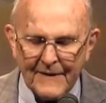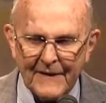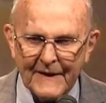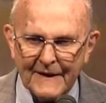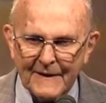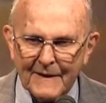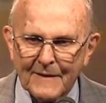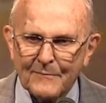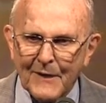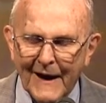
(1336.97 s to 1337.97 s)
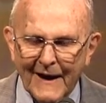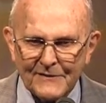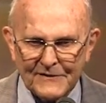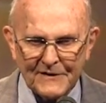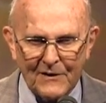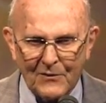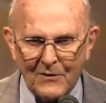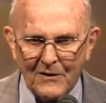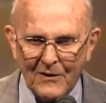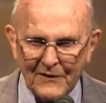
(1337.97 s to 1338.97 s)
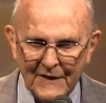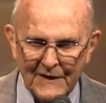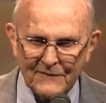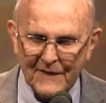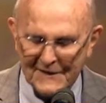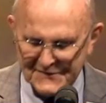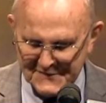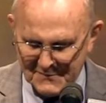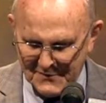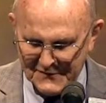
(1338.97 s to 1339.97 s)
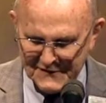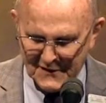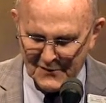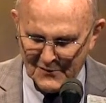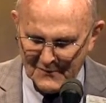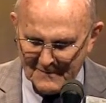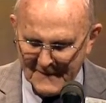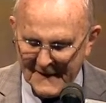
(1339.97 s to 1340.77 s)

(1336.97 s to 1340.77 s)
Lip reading: The plant soul, or the vegetable soul,